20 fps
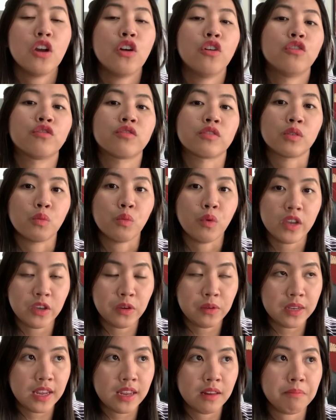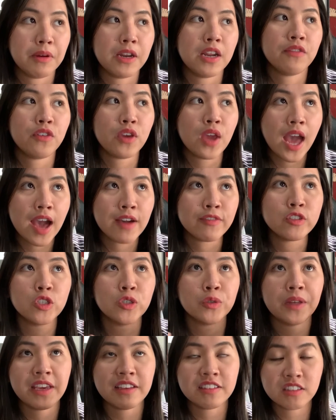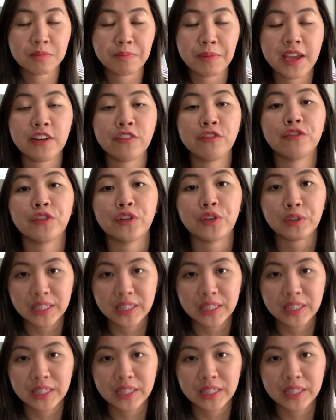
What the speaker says: for what you need. But if you have to like spend for